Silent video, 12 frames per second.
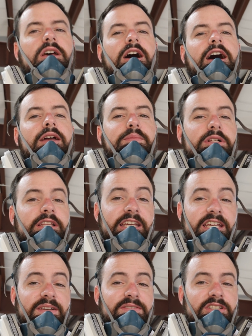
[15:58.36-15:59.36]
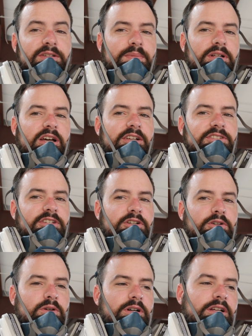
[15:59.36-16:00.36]
I am relieved, but
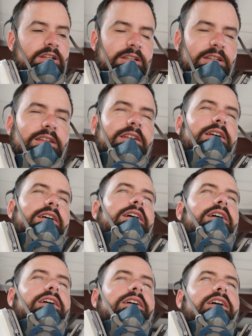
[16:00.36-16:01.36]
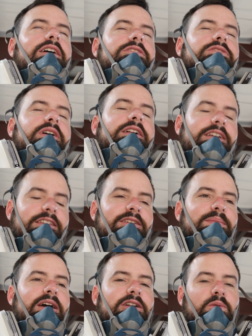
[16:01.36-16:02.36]
also dreading the
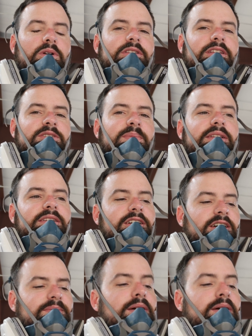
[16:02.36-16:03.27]
amount of work that's about to come.